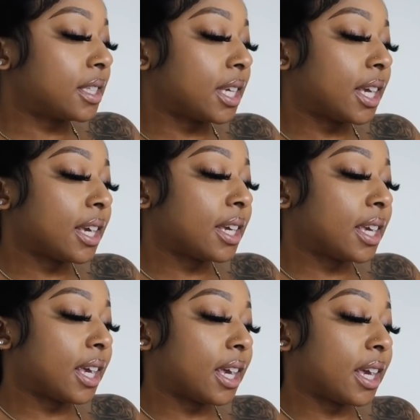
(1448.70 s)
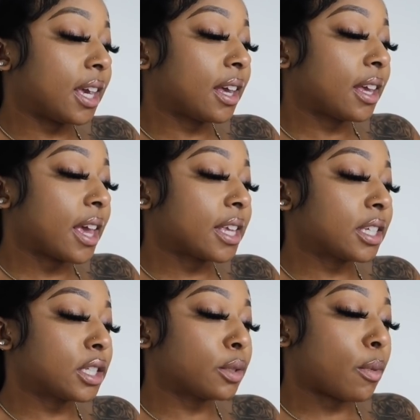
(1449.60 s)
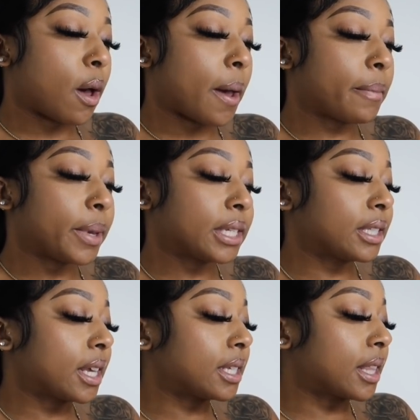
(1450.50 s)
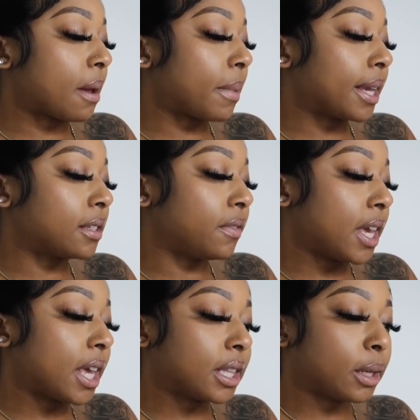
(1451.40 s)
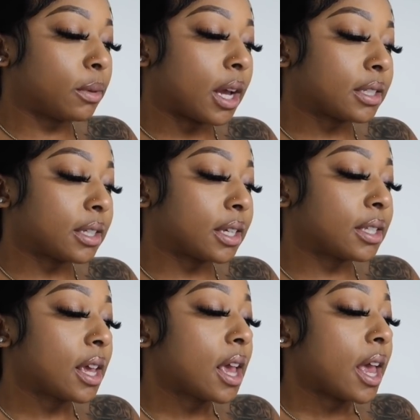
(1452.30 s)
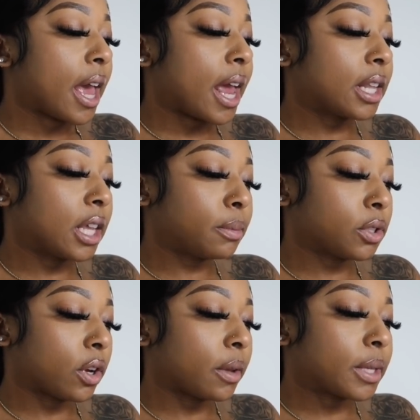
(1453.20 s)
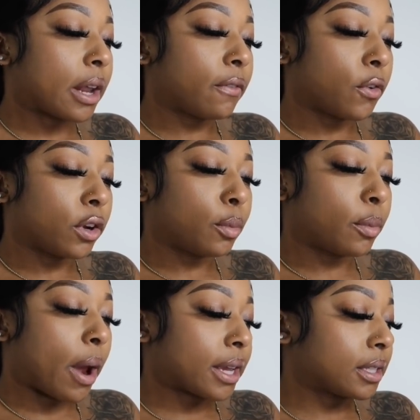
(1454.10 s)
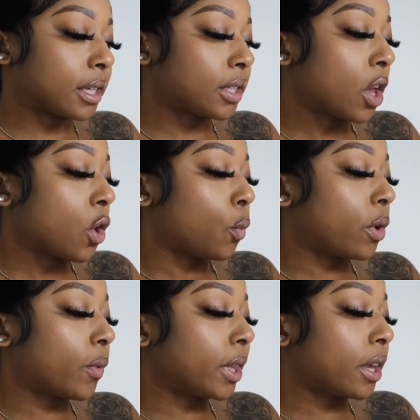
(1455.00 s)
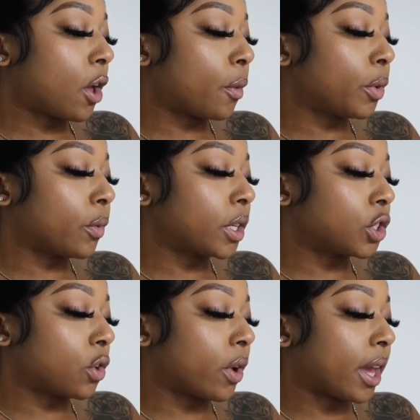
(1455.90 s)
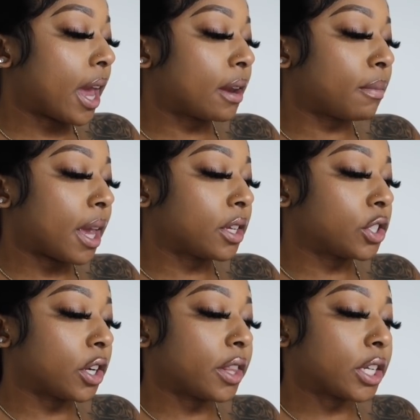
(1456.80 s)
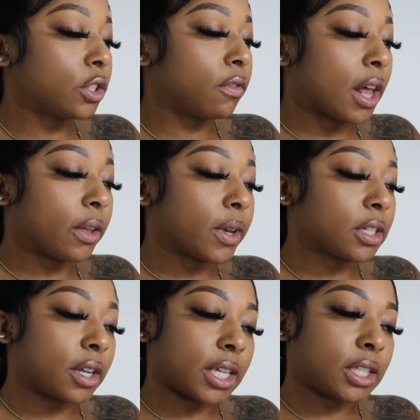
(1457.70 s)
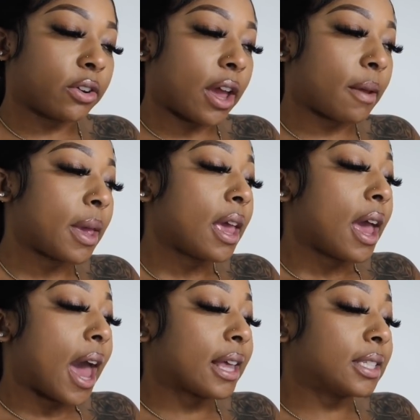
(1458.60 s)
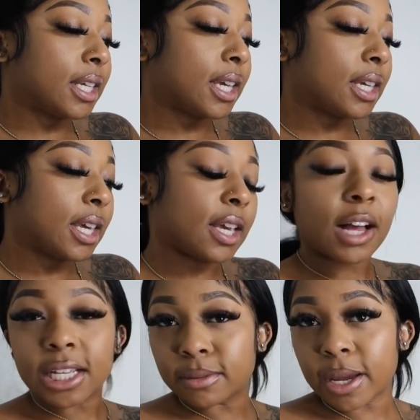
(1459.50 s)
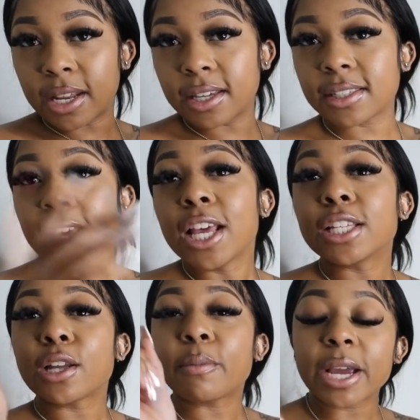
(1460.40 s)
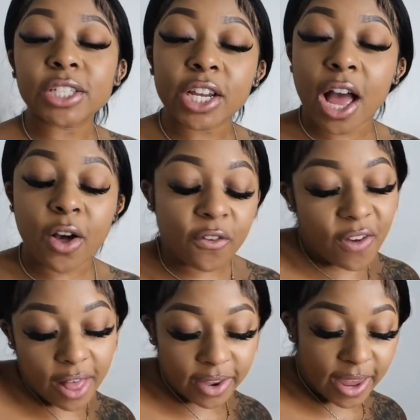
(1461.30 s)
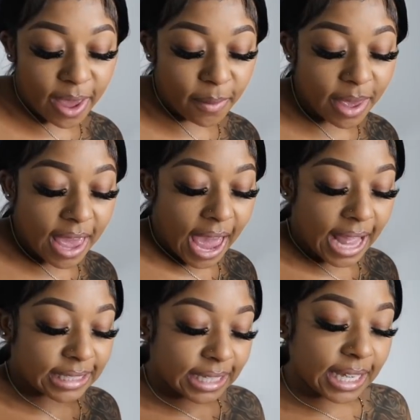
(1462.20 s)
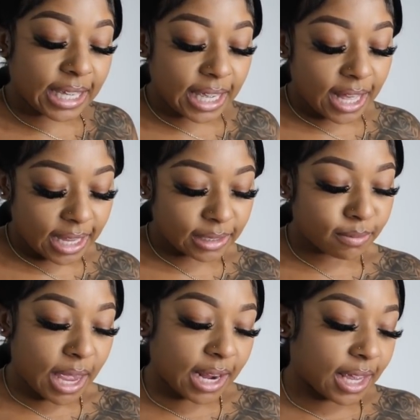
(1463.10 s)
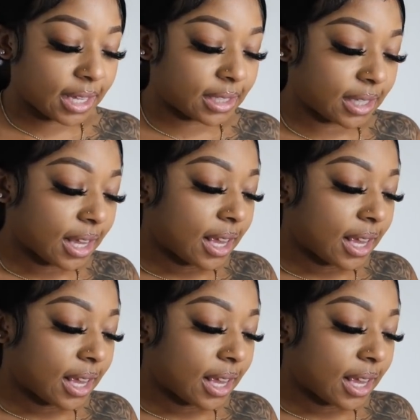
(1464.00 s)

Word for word: TKey is a small business that makes vegan lip glosses and lip scrubs at affordable prices. We really hope you enjoy, and make sure that you follow us on Instagram at TKey Cosmetics. So make sure y'all go follow them at TKey Cosmetics.